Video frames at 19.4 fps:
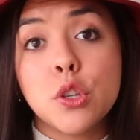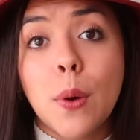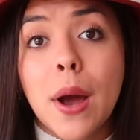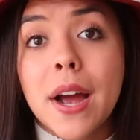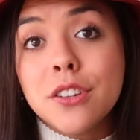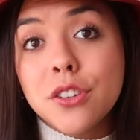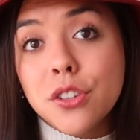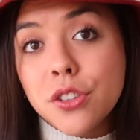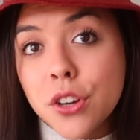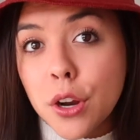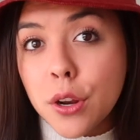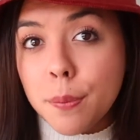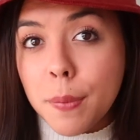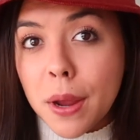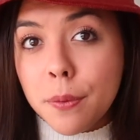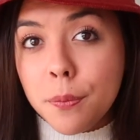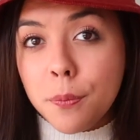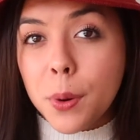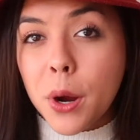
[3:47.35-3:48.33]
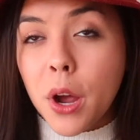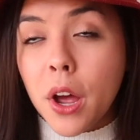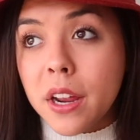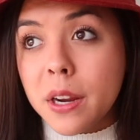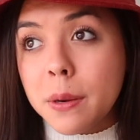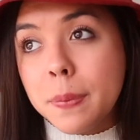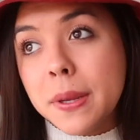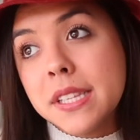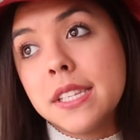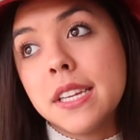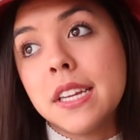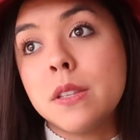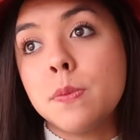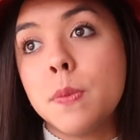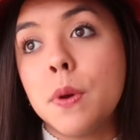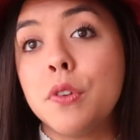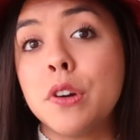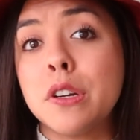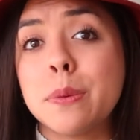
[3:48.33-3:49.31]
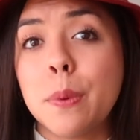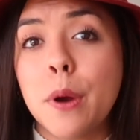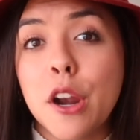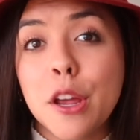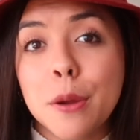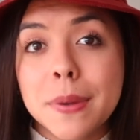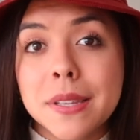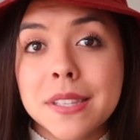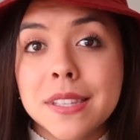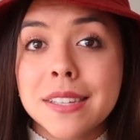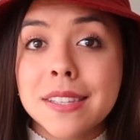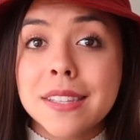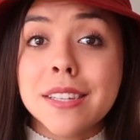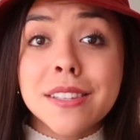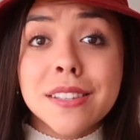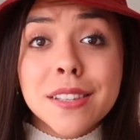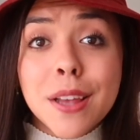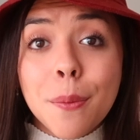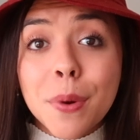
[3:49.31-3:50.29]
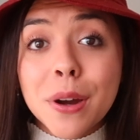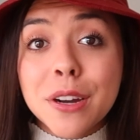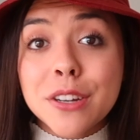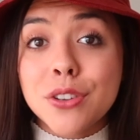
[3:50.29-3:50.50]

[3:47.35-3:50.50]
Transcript: So I just started my product business, my first product business this summer,